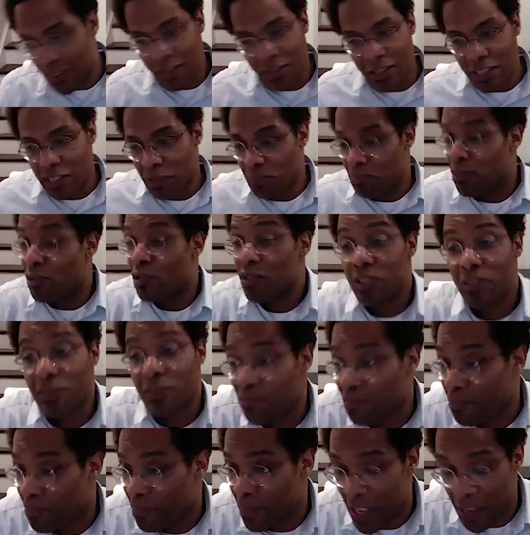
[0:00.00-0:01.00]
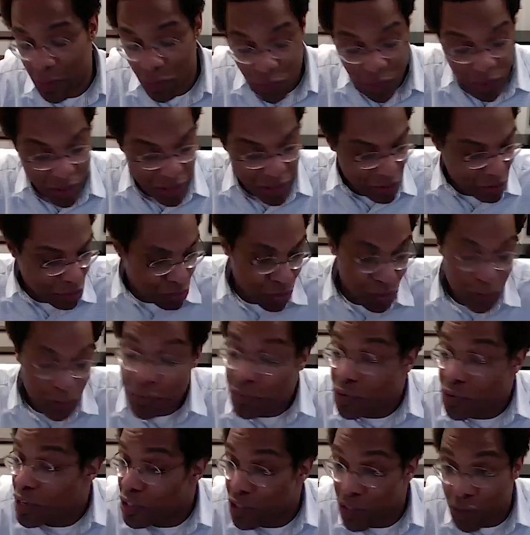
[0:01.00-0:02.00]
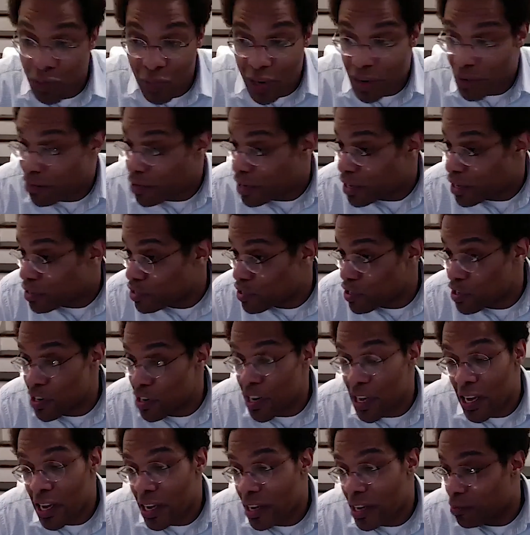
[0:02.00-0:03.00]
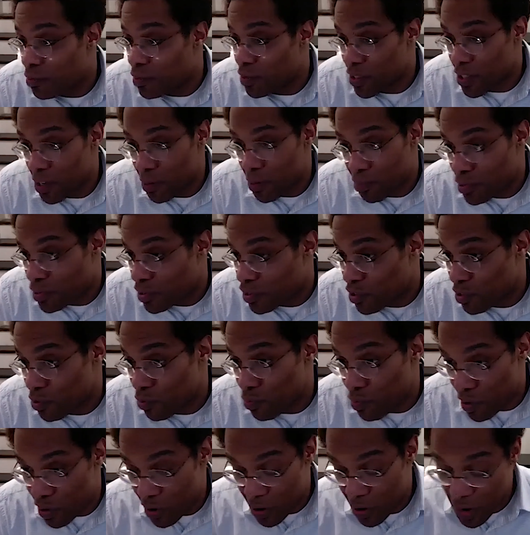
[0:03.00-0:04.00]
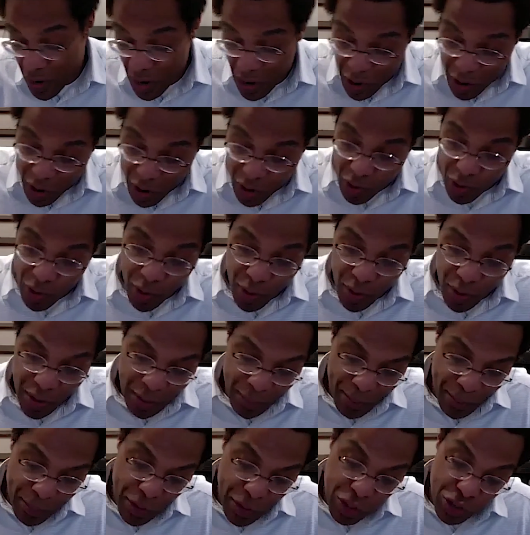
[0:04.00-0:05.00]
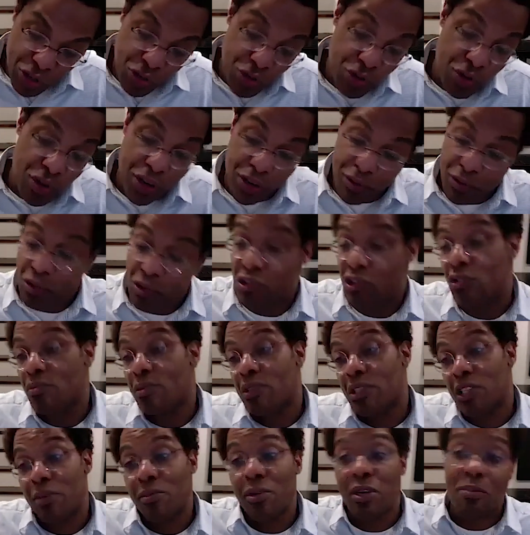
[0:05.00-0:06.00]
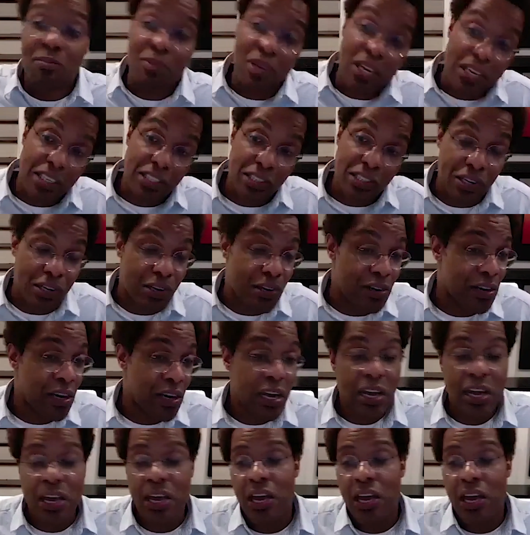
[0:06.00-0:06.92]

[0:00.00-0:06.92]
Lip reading: this person couldn't finish a renovation and was in a position where her maturity of her term is coming up next year,